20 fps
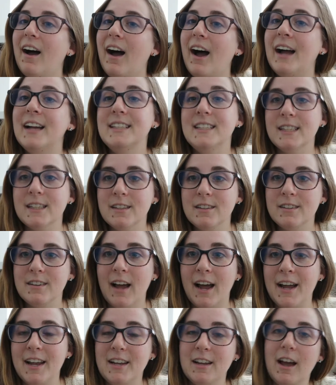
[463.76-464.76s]
I didn't,
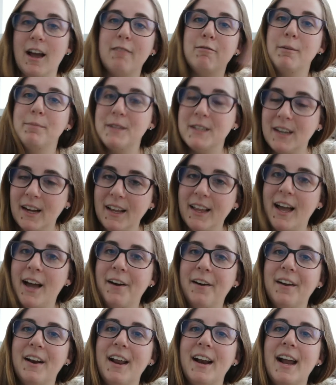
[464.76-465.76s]
I, I ripped it all
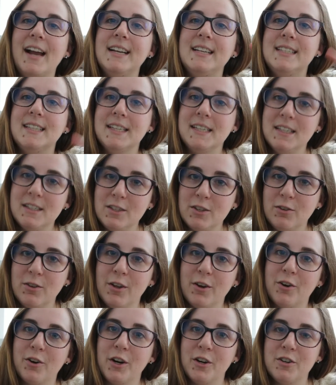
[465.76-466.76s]
out and I didn't do
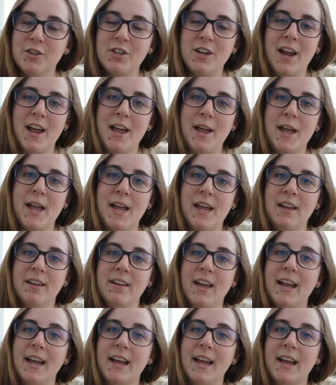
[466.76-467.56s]
the crochet